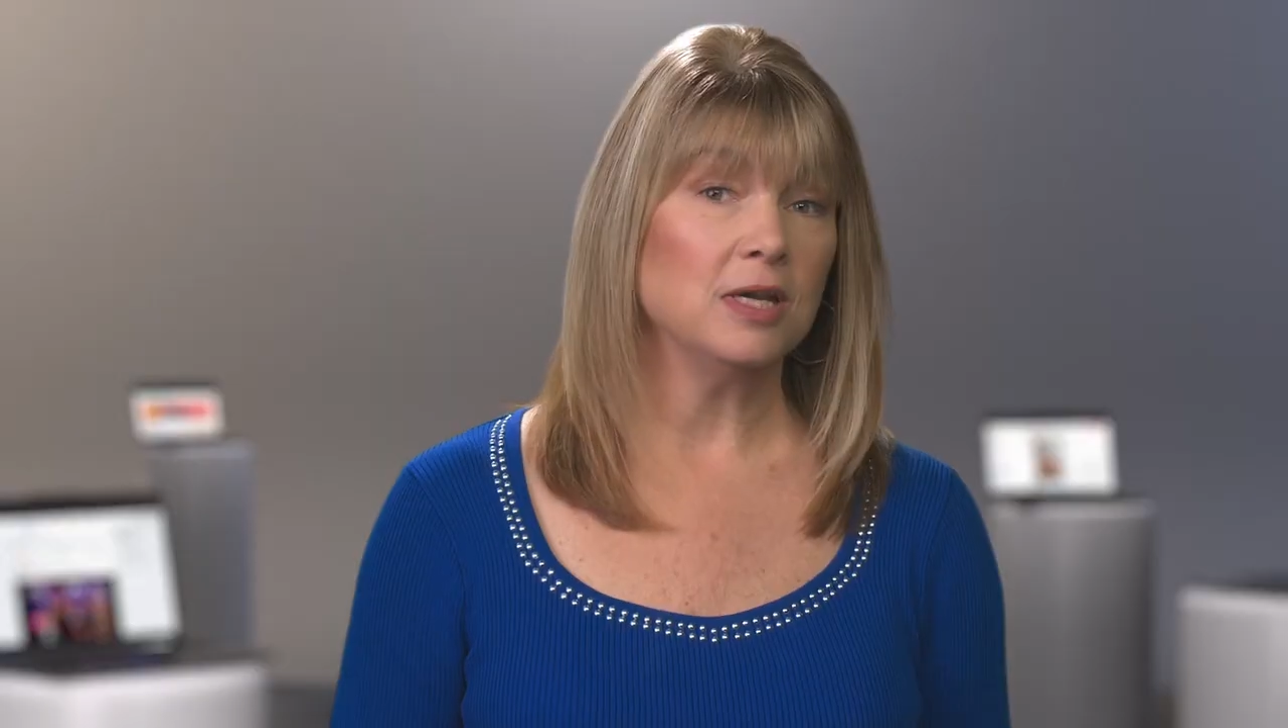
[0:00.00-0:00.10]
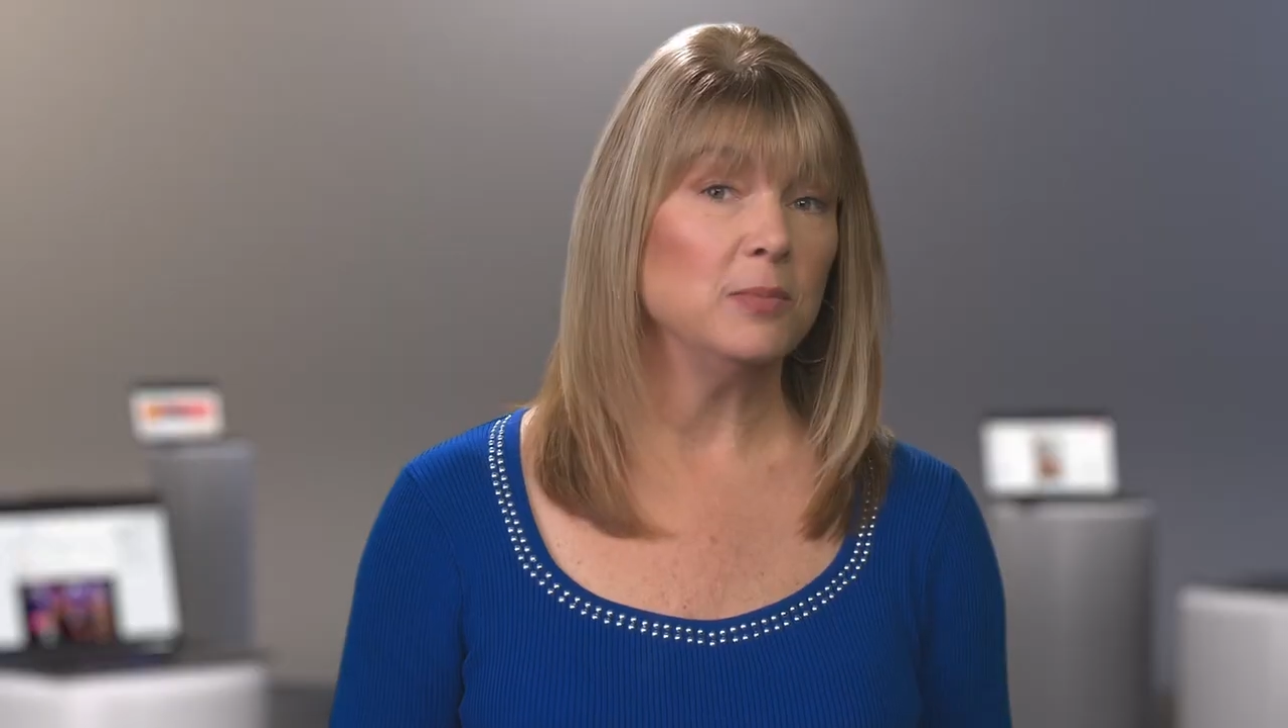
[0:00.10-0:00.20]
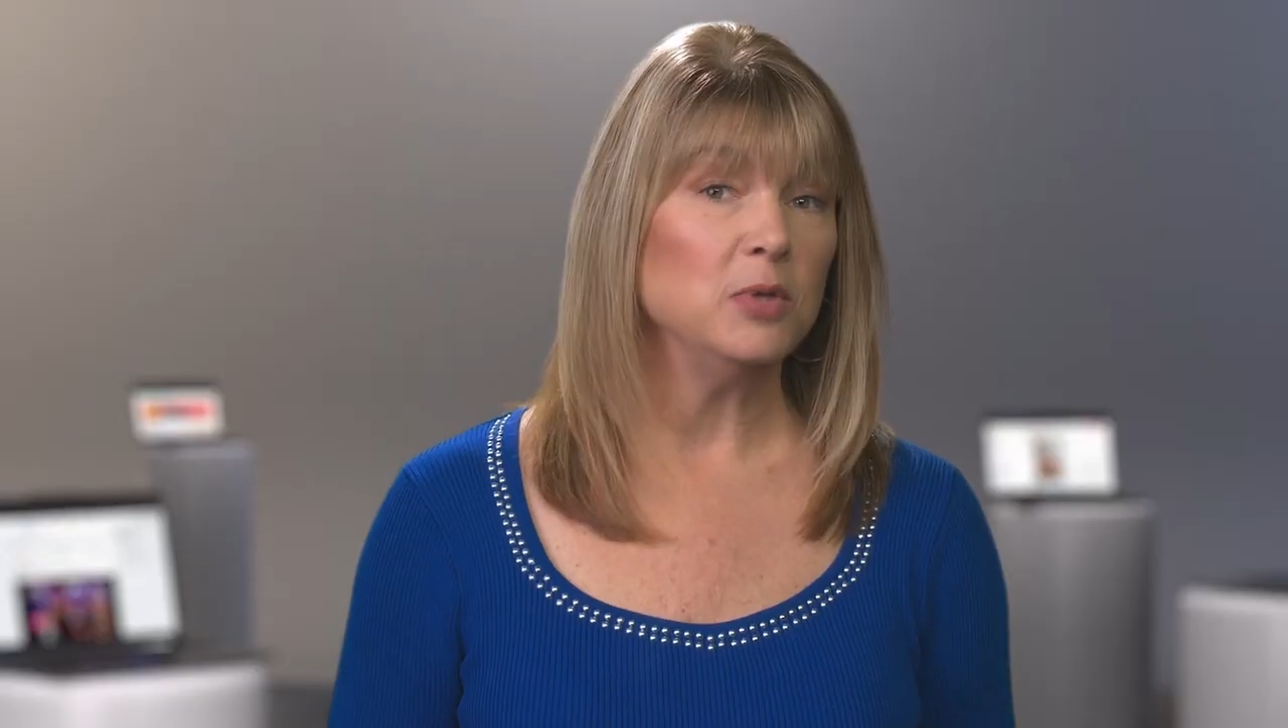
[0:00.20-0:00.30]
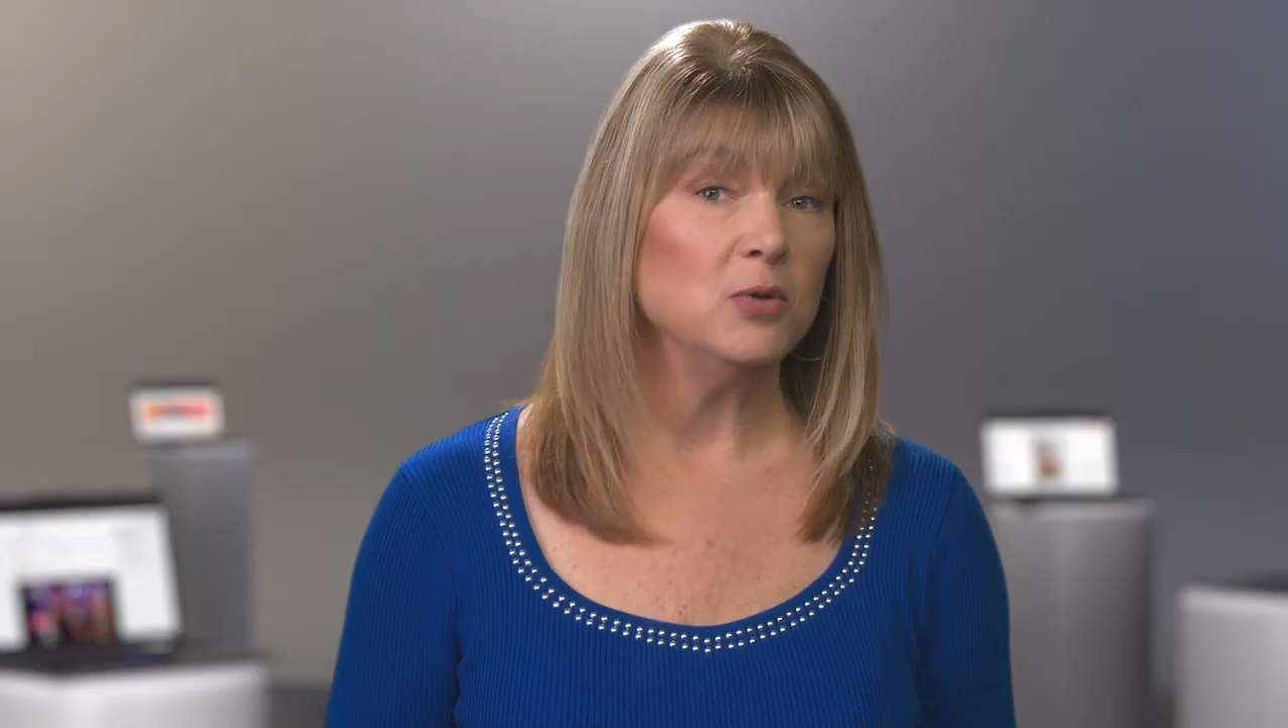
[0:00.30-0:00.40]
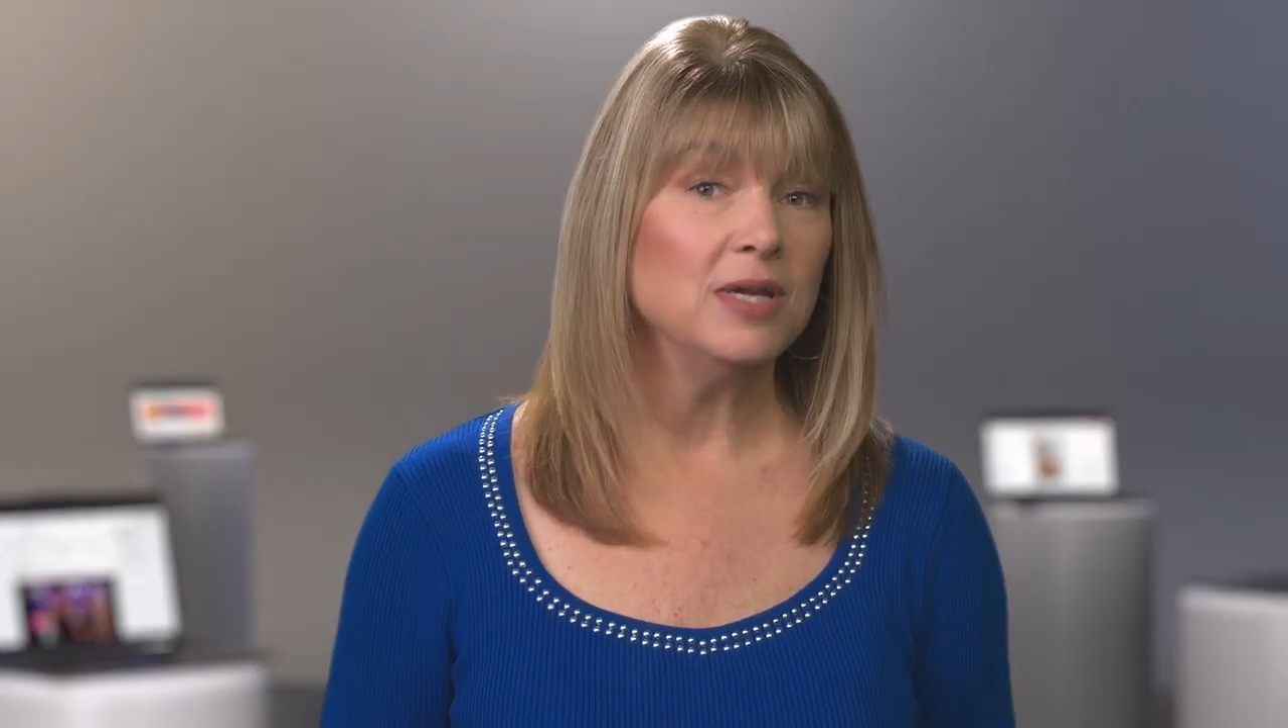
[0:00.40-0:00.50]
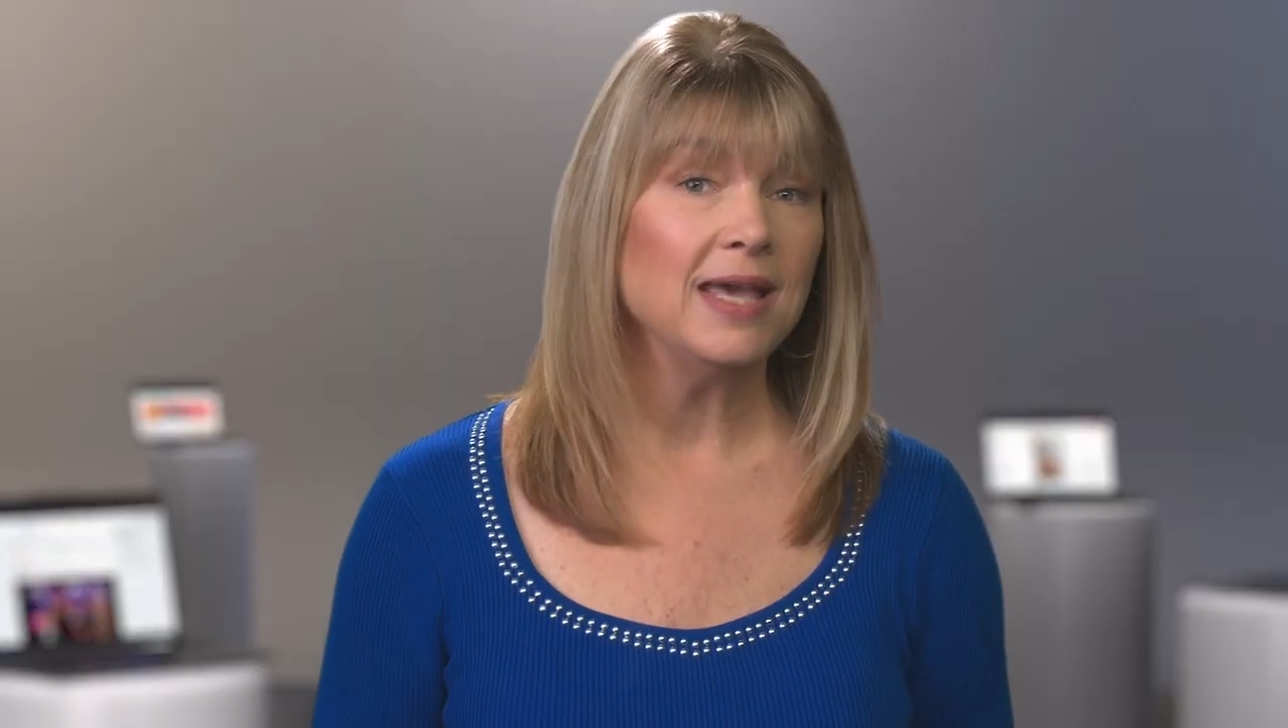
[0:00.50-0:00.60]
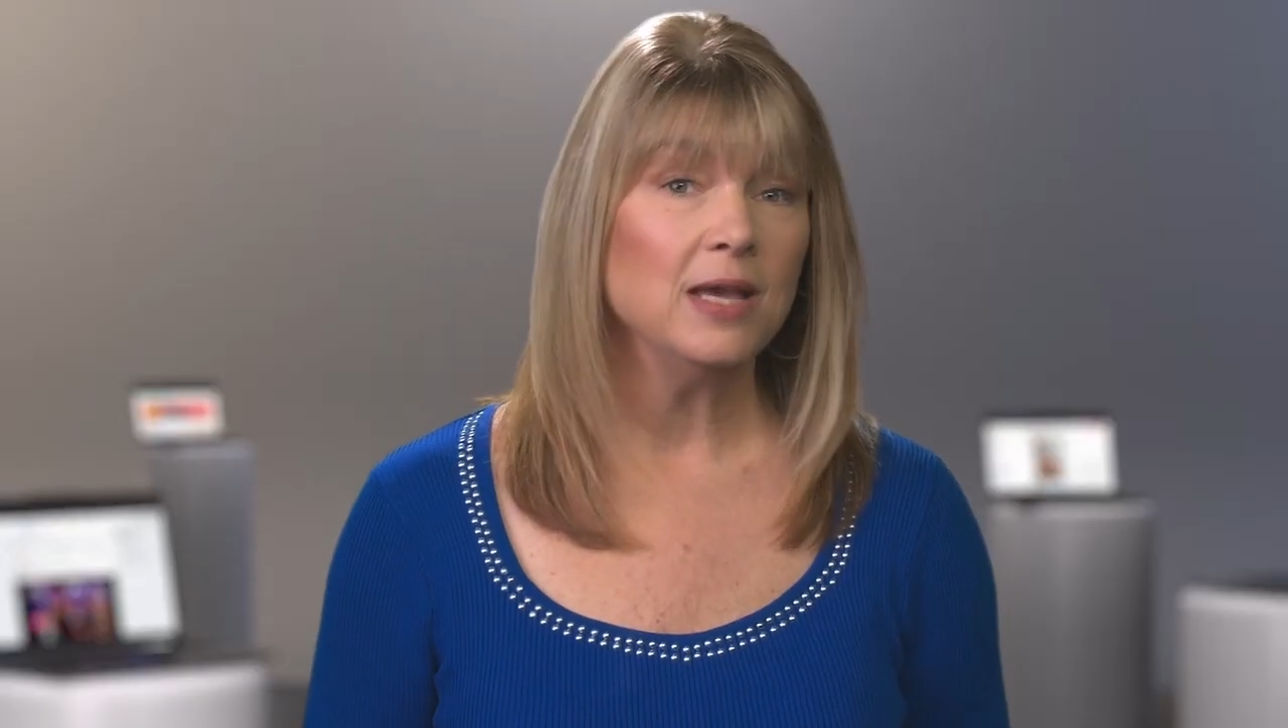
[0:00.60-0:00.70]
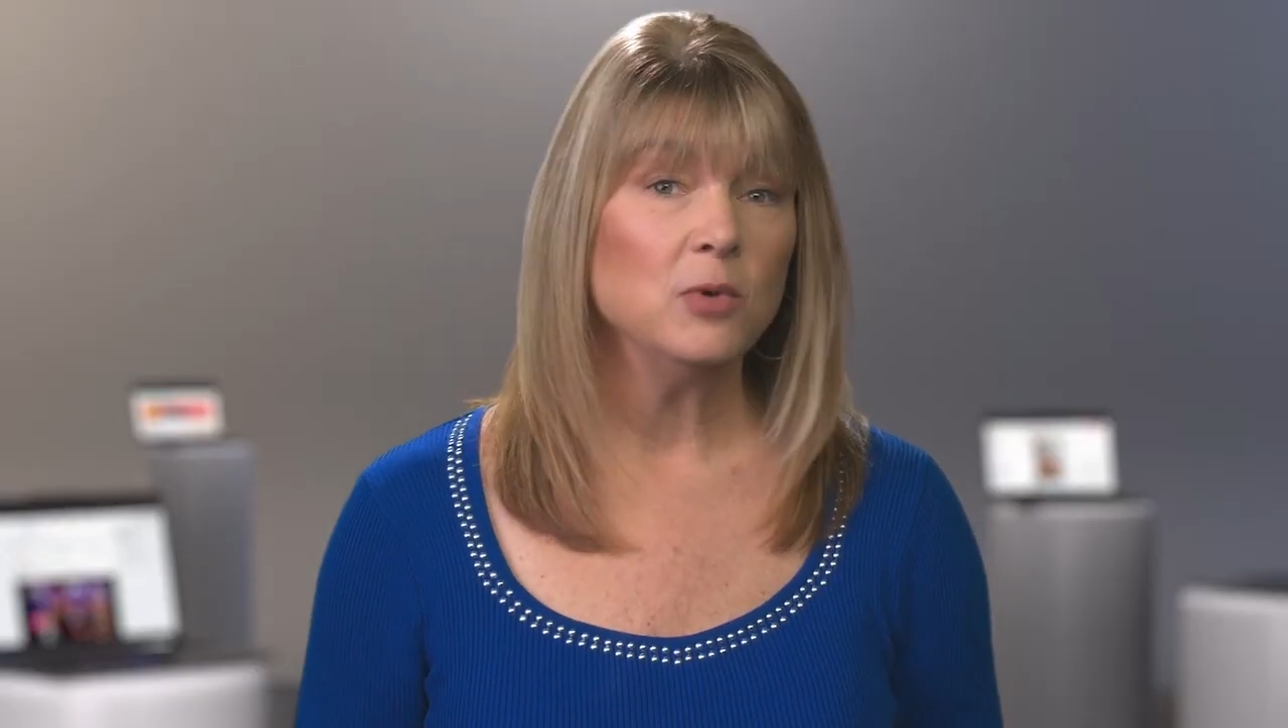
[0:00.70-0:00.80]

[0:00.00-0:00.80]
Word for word: communicate